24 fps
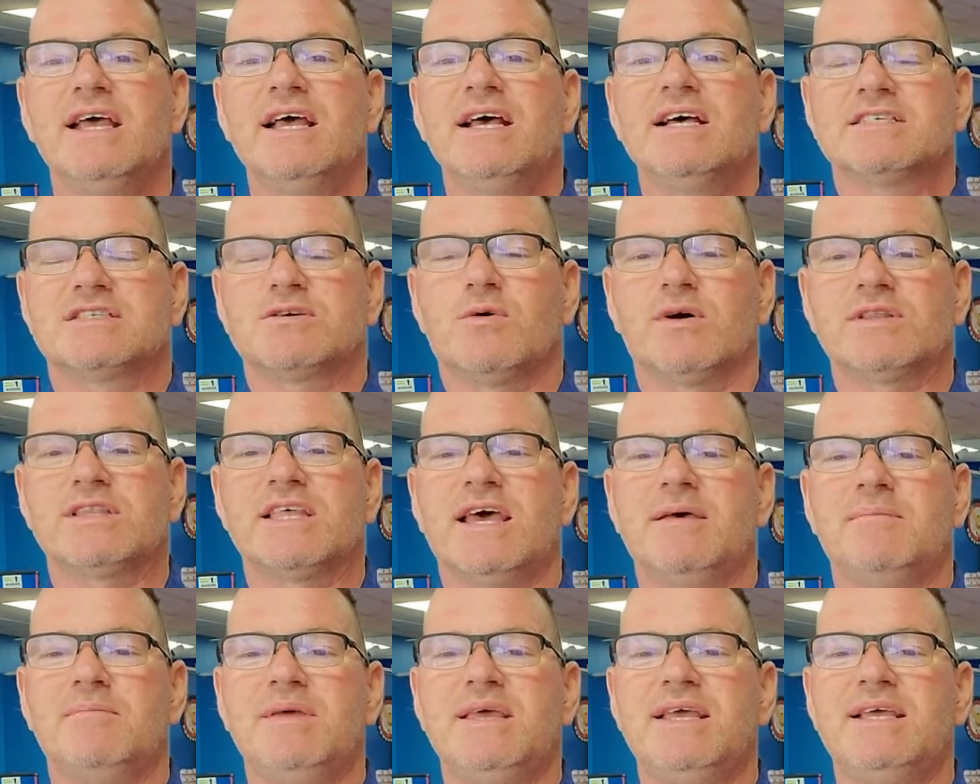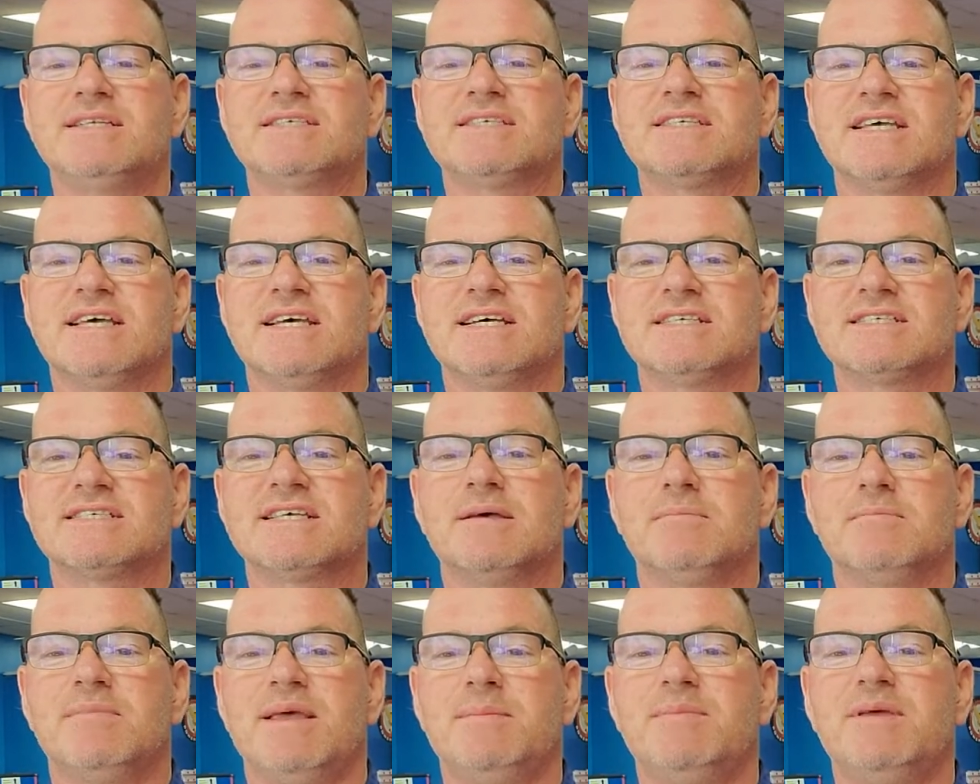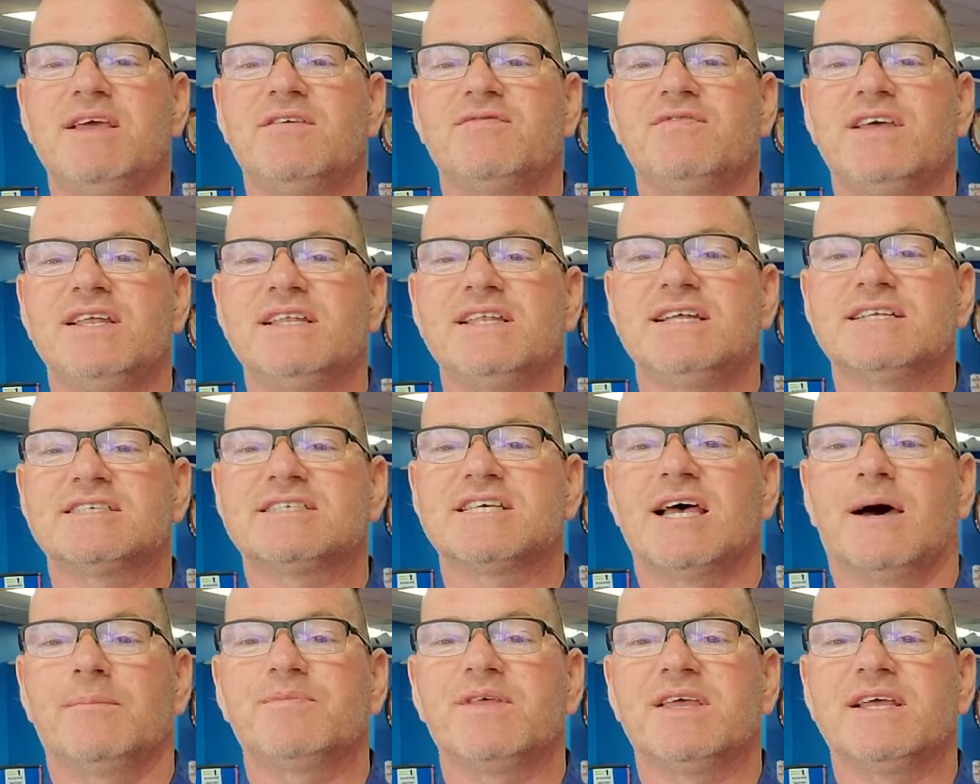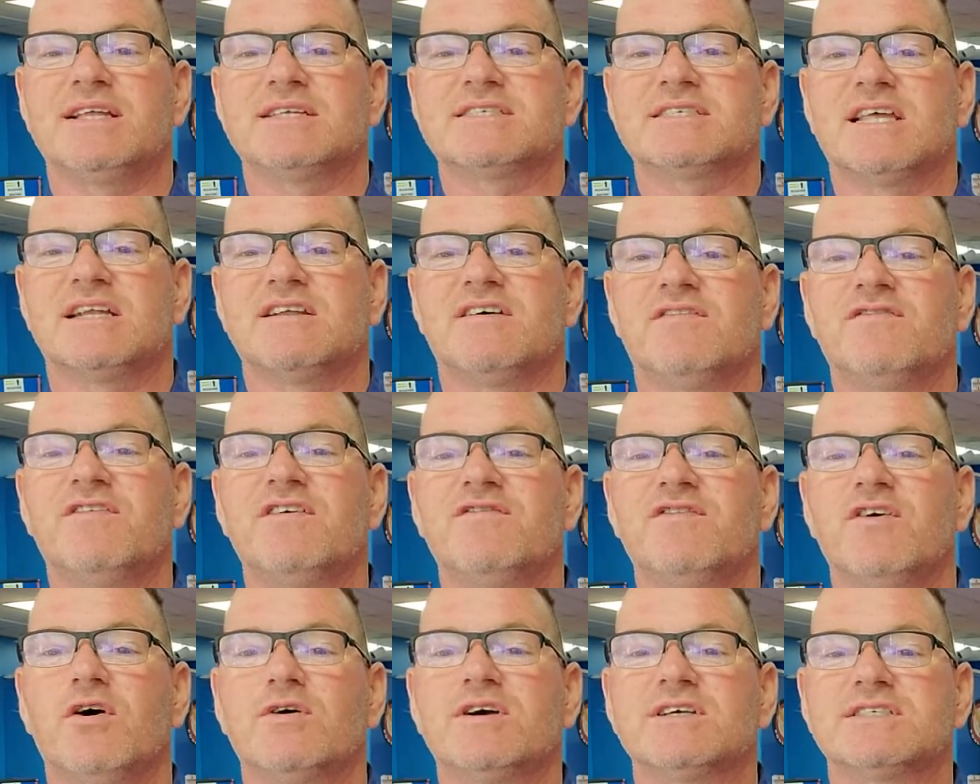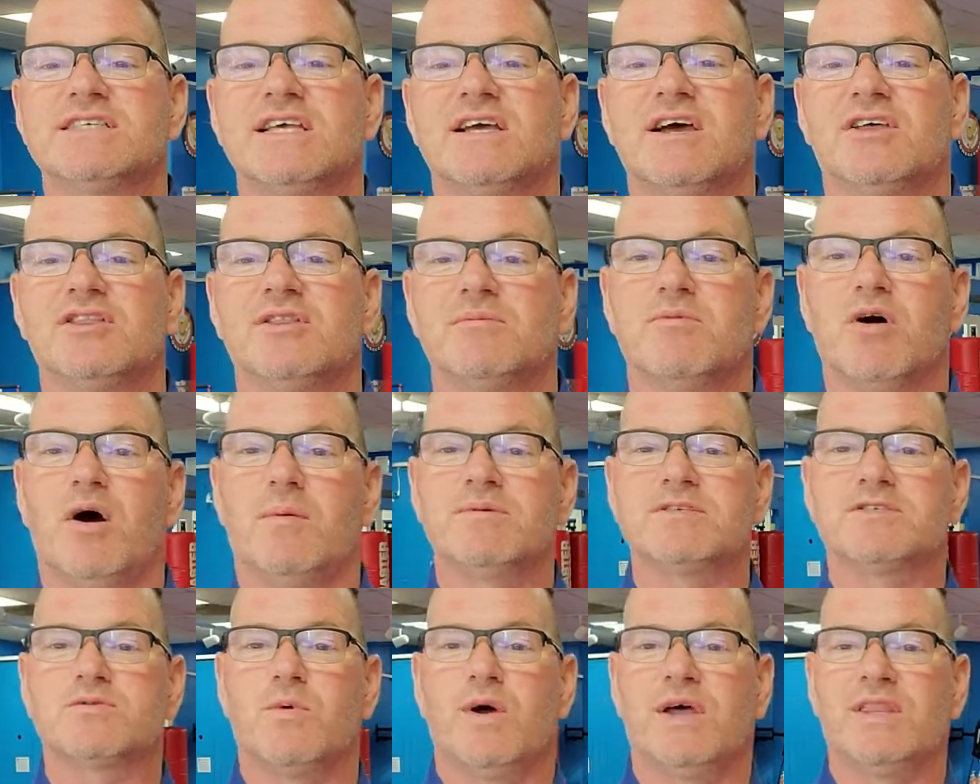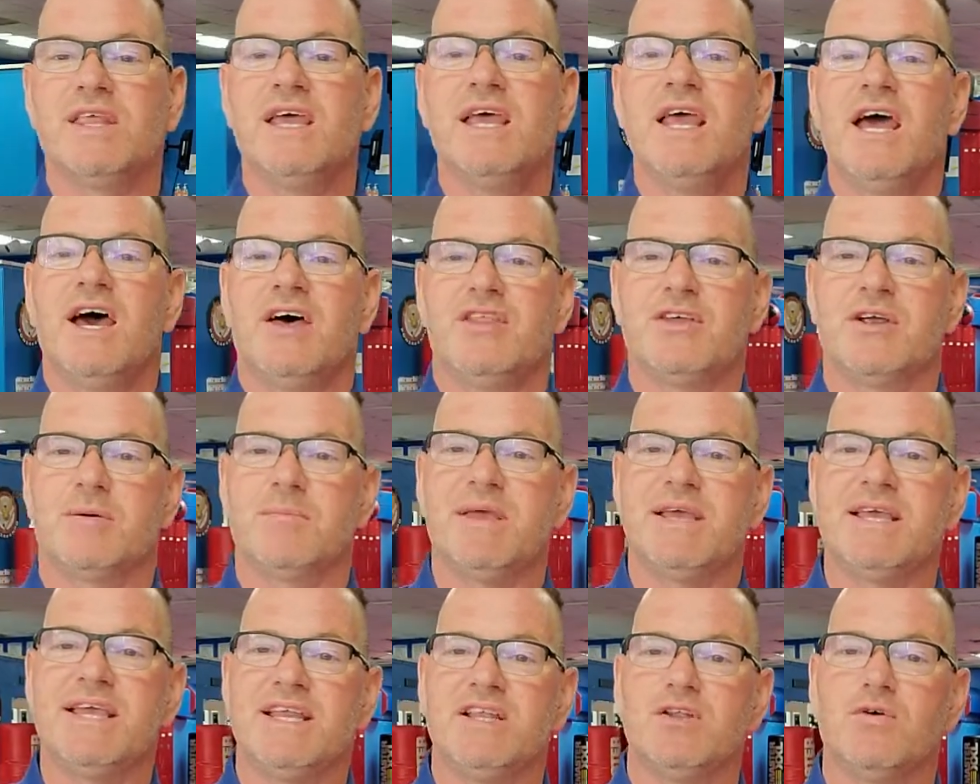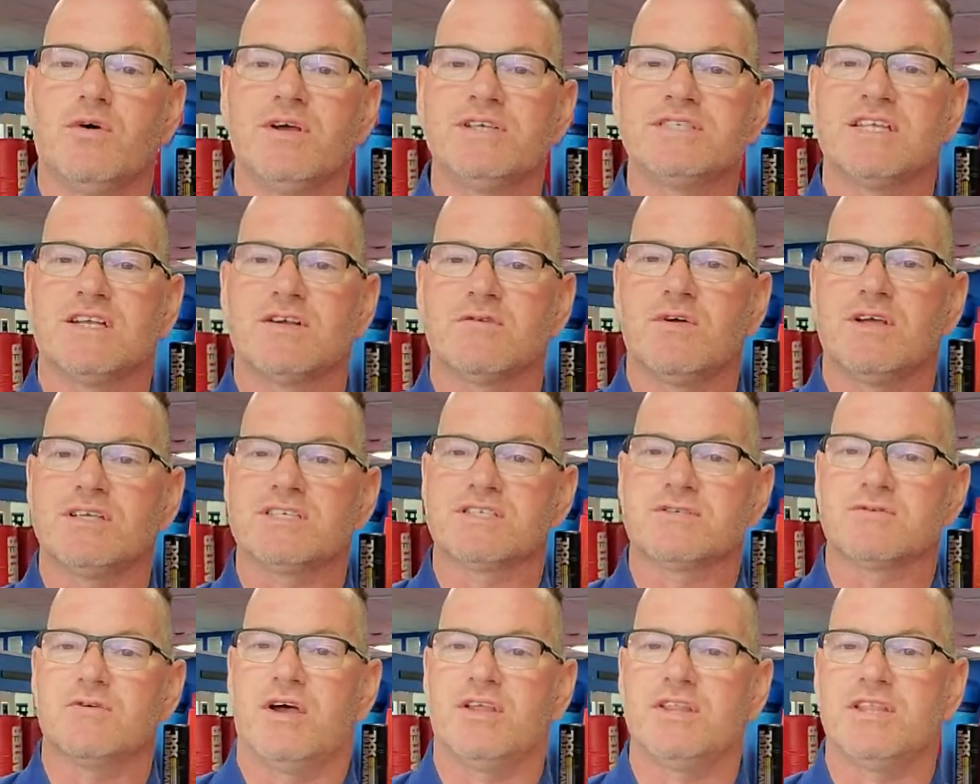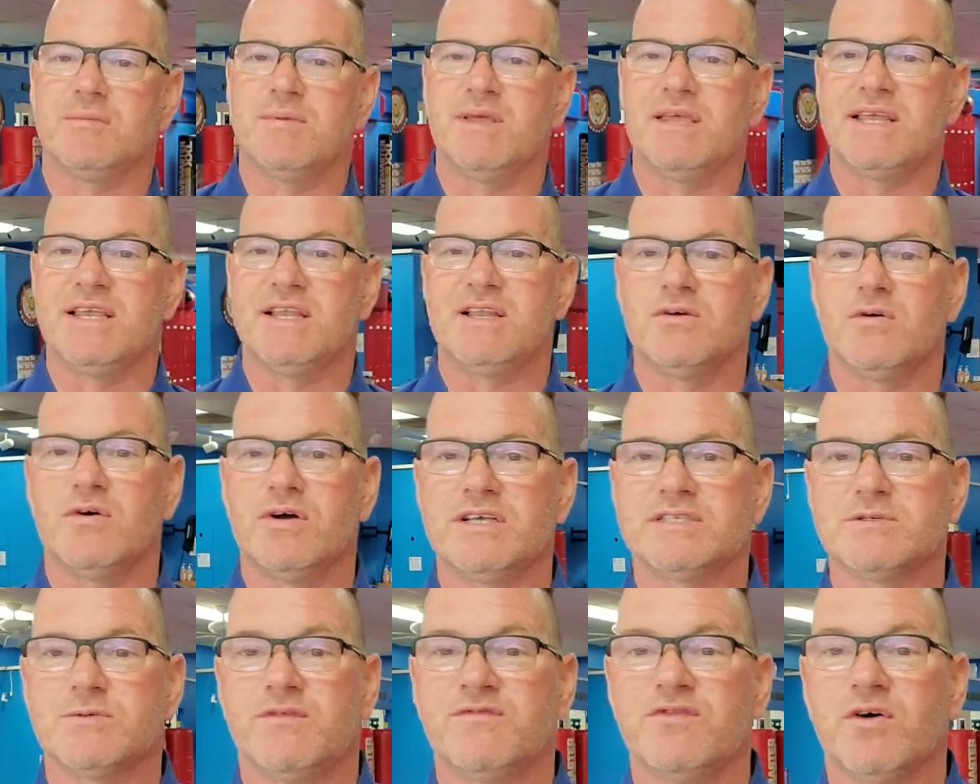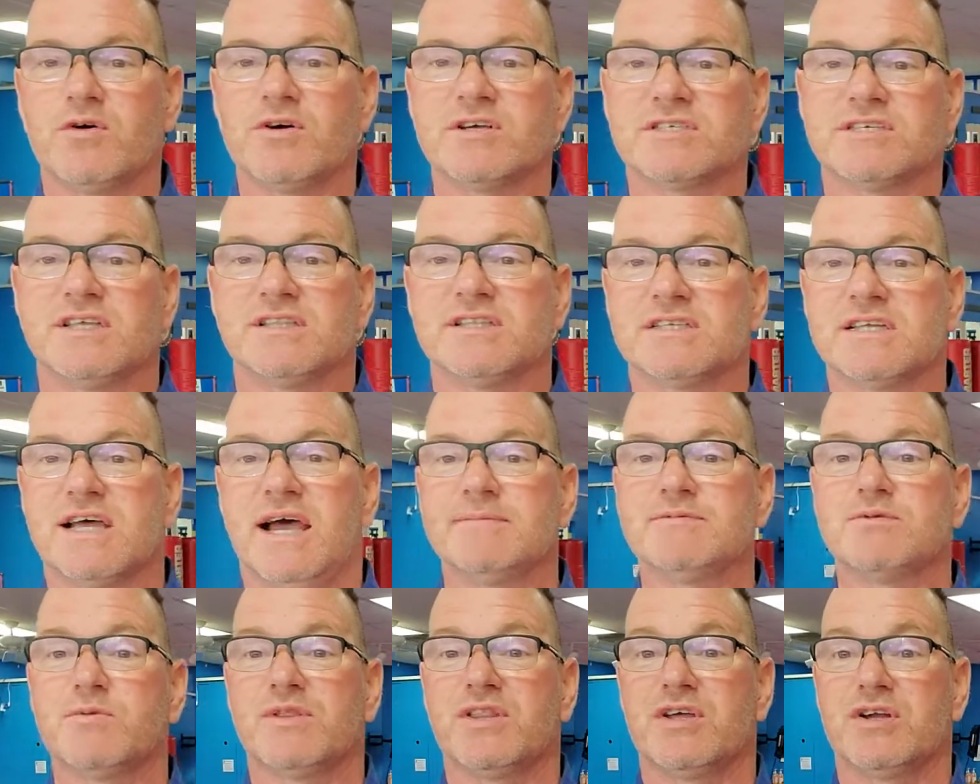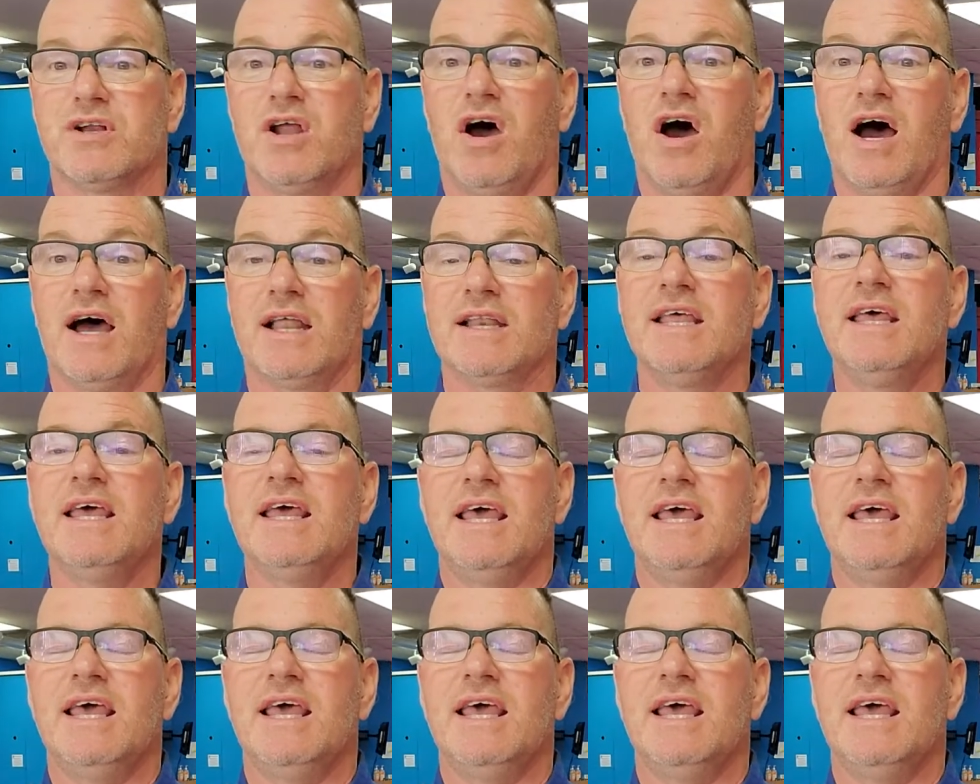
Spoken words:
So what that means is, maybe if they did something, instead of focusing on the moments when they're making noise in a restaurant and they're making noise, we focus on the times when they're not.